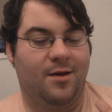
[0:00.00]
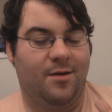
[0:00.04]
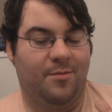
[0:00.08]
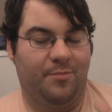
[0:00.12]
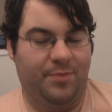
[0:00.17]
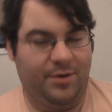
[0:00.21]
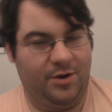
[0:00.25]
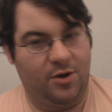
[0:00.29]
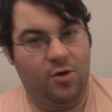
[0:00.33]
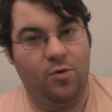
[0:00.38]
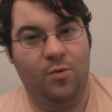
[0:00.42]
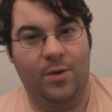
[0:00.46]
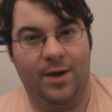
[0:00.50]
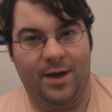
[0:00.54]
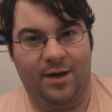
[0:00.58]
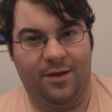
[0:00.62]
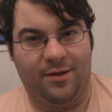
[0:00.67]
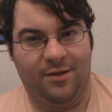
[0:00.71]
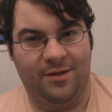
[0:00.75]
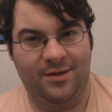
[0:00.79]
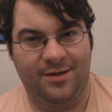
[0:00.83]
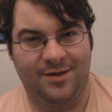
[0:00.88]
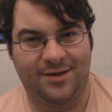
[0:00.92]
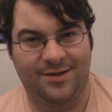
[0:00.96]
But oh
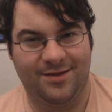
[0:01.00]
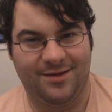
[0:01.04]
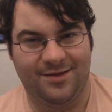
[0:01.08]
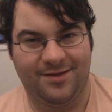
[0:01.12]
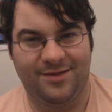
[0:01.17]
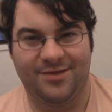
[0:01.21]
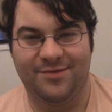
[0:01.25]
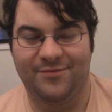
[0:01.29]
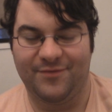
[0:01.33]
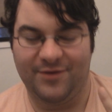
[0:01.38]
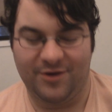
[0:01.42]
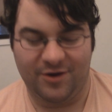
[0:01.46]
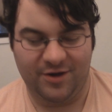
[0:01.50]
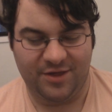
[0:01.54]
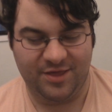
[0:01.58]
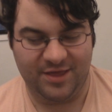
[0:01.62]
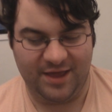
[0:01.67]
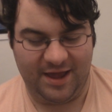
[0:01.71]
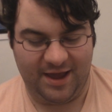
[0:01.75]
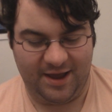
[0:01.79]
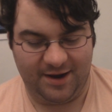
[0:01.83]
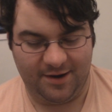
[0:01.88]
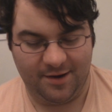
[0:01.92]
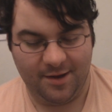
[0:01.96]
well, very
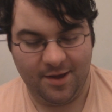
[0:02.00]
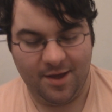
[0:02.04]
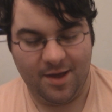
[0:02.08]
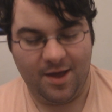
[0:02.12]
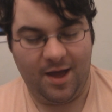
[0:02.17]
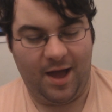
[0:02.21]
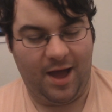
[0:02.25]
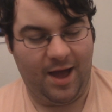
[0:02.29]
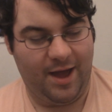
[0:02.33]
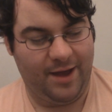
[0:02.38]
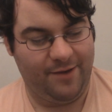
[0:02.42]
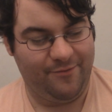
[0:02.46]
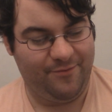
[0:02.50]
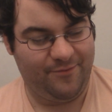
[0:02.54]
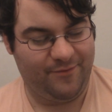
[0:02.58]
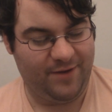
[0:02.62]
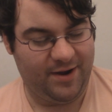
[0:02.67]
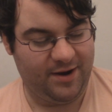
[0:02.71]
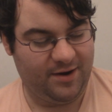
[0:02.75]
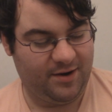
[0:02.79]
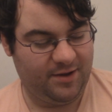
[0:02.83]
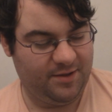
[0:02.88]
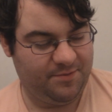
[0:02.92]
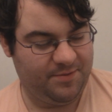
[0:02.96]
sad. I
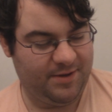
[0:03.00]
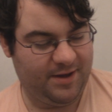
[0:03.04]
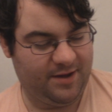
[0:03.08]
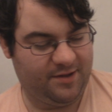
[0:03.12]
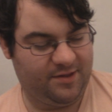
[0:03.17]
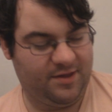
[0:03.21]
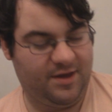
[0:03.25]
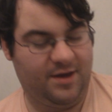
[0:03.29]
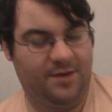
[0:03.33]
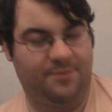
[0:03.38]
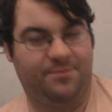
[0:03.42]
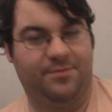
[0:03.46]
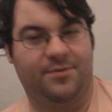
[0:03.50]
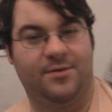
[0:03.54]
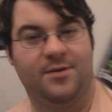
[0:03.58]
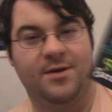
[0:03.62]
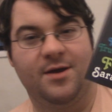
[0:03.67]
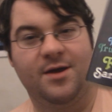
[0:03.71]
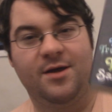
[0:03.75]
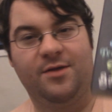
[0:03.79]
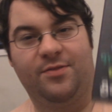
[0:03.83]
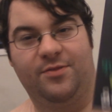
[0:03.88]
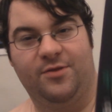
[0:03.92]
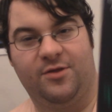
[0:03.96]
finally picked up
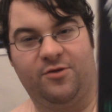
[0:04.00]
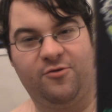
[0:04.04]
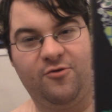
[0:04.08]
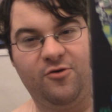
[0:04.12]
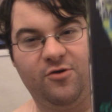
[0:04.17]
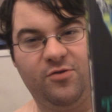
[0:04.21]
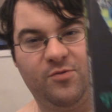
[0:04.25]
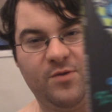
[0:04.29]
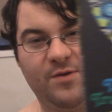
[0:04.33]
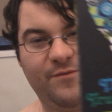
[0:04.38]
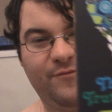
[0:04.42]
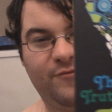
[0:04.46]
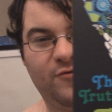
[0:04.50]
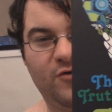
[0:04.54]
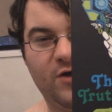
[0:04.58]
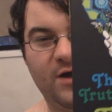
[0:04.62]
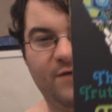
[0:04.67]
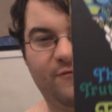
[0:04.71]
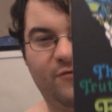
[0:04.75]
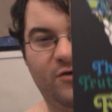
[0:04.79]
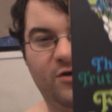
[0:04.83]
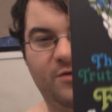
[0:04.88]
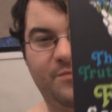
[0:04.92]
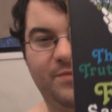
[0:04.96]
The Truth About
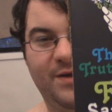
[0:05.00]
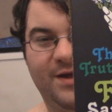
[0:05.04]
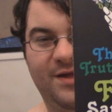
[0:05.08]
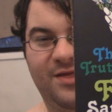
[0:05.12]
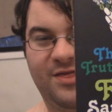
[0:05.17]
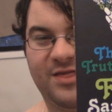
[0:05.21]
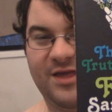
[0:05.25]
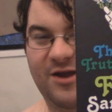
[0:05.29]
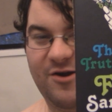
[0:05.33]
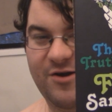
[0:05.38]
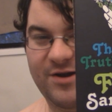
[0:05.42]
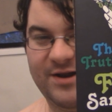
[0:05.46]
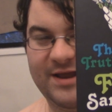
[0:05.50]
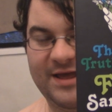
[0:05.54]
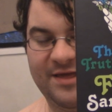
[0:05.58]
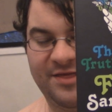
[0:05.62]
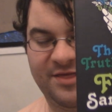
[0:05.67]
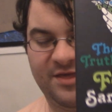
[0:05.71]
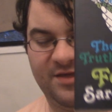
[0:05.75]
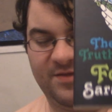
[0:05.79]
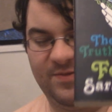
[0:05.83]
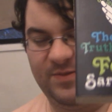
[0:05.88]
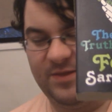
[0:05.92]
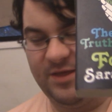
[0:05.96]
Forever by Sarah
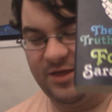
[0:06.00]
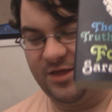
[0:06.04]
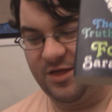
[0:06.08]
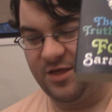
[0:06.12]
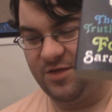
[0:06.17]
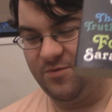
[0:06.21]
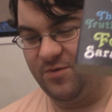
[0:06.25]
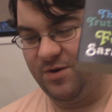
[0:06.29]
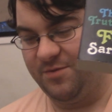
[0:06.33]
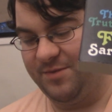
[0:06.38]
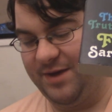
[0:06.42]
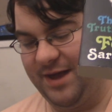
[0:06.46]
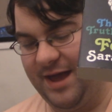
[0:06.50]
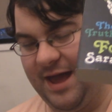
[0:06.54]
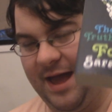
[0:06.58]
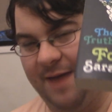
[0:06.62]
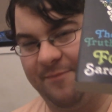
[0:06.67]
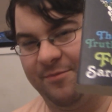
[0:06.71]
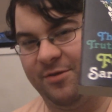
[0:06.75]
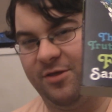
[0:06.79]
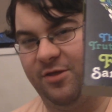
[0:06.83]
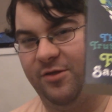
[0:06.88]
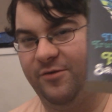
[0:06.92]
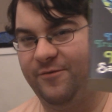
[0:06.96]
Destin. This is one of my
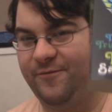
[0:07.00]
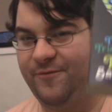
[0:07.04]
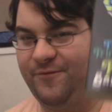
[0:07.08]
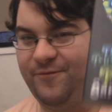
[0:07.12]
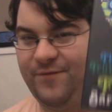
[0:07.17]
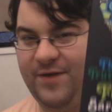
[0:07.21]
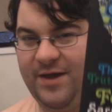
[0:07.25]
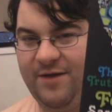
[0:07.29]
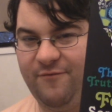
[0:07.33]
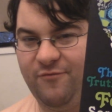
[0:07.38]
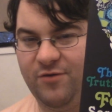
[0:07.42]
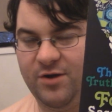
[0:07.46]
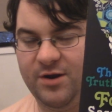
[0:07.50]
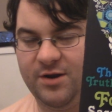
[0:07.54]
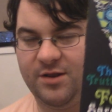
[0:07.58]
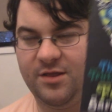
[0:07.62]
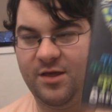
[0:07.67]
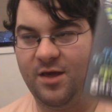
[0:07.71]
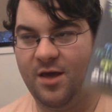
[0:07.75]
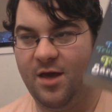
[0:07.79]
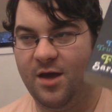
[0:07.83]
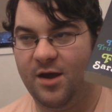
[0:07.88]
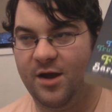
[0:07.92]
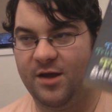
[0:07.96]
absolute favorite
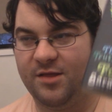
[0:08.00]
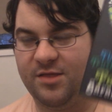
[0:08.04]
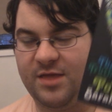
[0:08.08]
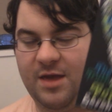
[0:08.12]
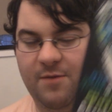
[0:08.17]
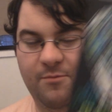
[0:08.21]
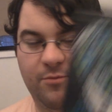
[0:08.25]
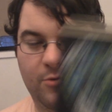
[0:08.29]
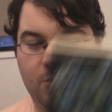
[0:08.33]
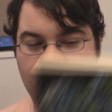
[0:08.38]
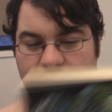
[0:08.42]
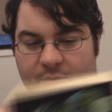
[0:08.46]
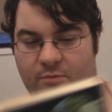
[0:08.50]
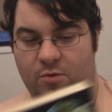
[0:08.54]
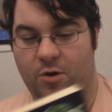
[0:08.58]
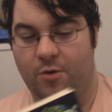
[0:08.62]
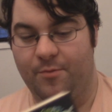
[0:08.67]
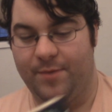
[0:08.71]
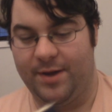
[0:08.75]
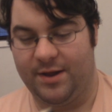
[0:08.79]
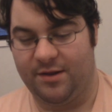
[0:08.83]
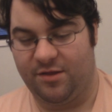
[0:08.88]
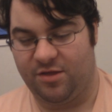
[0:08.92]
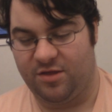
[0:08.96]
contemporary
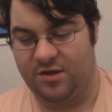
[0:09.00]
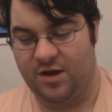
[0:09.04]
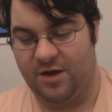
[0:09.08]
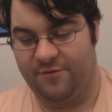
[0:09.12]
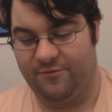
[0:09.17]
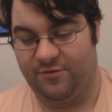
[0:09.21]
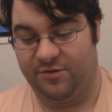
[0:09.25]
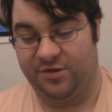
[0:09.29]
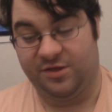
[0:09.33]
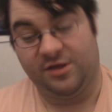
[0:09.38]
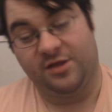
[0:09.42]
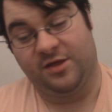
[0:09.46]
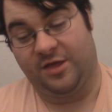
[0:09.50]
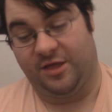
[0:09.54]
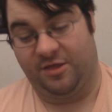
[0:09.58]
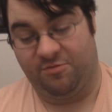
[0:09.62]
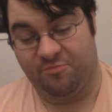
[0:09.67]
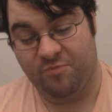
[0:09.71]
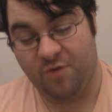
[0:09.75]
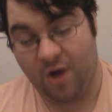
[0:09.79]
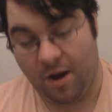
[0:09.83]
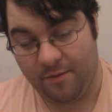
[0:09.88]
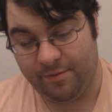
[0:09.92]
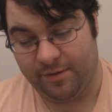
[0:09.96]
romance novels. This is
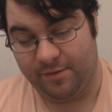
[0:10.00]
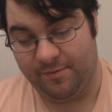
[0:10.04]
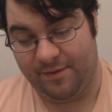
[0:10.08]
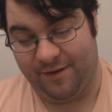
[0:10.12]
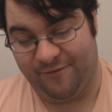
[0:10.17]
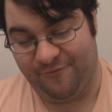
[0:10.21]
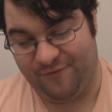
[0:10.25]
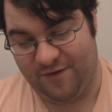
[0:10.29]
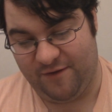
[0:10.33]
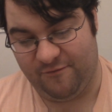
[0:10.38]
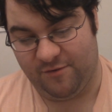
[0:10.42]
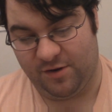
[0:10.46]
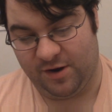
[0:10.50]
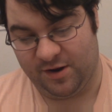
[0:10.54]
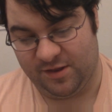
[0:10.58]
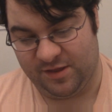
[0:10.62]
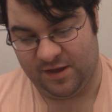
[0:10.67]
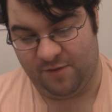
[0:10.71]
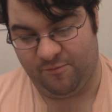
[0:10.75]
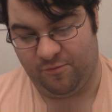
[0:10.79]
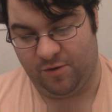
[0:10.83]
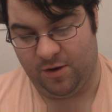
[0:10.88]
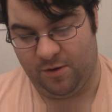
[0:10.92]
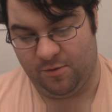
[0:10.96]
probably my favorite
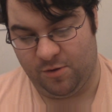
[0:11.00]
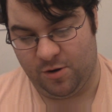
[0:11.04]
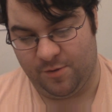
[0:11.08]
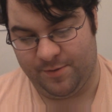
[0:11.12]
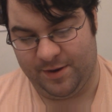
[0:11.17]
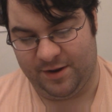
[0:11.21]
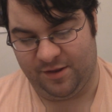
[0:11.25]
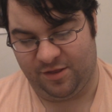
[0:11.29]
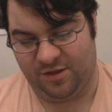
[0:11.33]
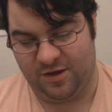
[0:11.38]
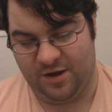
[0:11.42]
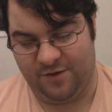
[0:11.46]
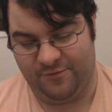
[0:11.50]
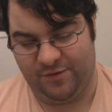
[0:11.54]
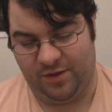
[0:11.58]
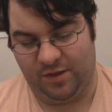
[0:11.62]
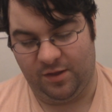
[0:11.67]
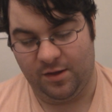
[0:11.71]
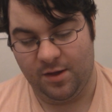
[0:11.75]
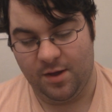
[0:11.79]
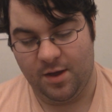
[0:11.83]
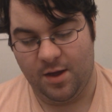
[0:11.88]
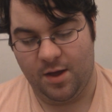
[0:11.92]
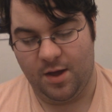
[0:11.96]
contemporary romance
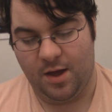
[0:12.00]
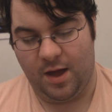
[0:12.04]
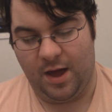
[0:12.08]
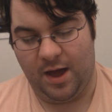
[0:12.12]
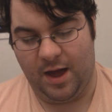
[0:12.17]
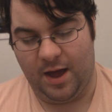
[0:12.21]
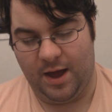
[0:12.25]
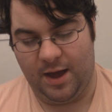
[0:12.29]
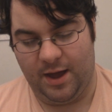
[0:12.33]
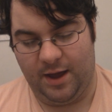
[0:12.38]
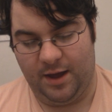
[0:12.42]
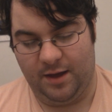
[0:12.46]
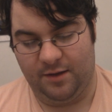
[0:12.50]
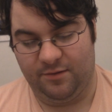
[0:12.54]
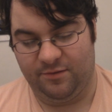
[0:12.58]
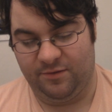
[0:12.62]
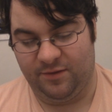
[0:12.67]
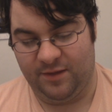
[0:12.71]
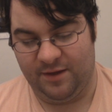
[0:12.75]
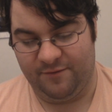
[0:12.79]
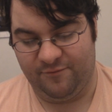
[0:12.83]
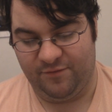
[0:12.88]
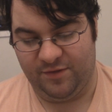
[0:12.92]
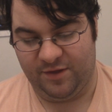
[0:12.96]
novel. I
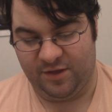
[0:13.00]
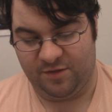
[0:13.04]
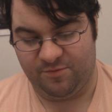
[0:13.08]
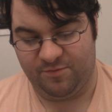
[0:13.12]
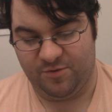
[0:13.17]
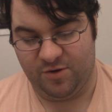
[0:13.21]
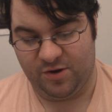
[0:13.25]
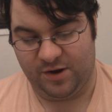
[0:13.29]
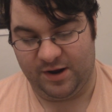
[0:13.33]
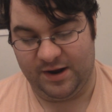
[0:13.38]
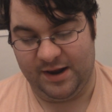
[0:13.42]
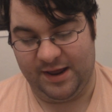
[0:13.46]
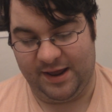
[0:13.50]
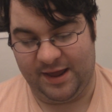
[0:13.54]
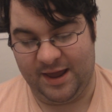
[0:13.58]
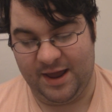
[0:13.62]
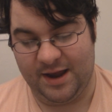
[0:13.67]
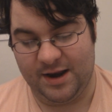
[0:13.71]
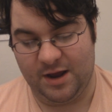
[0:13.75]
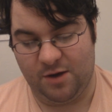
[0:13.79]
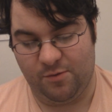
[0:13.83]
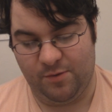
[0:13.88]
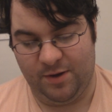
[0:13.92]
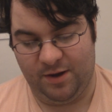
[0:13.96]
love this book and I
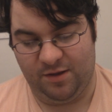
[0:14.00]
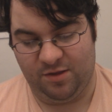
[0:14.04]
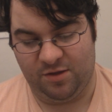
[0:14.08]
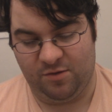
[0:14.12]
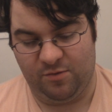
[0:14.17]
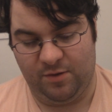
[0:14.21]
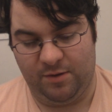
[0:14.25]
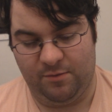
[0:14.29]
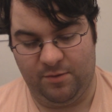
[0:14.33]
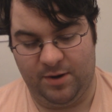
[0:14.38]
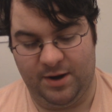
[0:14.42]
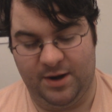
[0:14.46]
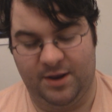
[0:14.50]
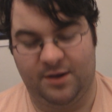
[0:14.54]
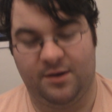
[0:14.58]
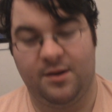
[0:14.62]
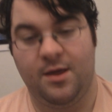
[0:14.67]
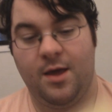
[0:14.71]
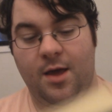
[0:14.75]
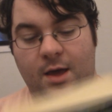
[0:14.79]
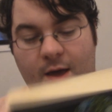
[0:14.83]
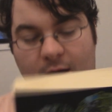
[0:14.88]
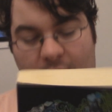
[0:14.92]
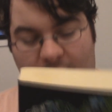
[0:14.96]
cannot wait to reread it.
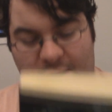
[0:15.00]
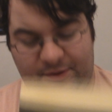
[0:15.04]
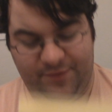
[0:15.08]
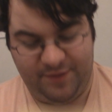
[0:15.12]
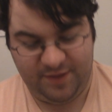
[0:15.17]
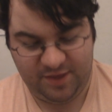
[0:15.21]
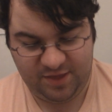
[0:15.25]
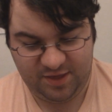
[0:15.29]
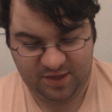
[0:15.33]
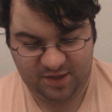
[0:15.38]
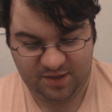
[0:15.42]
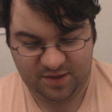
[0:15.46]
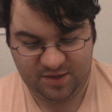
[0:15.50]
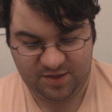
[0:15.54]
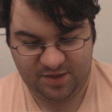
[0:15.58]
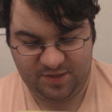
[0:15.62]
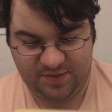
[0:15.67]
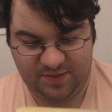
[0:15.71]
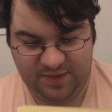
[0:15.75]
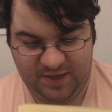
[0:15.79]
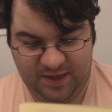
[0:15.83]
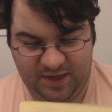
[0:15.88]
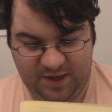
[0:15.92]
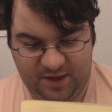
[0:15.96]
This
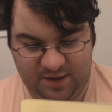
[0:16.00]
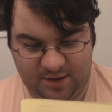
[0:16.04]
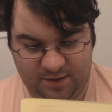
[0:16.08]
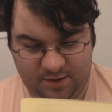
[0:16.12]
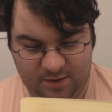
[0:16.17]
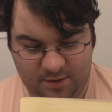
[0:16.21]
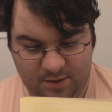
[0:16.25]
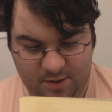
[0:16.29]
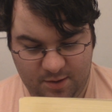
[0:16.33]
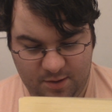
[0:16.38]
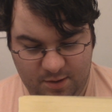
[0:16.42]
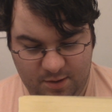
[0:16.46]
is the...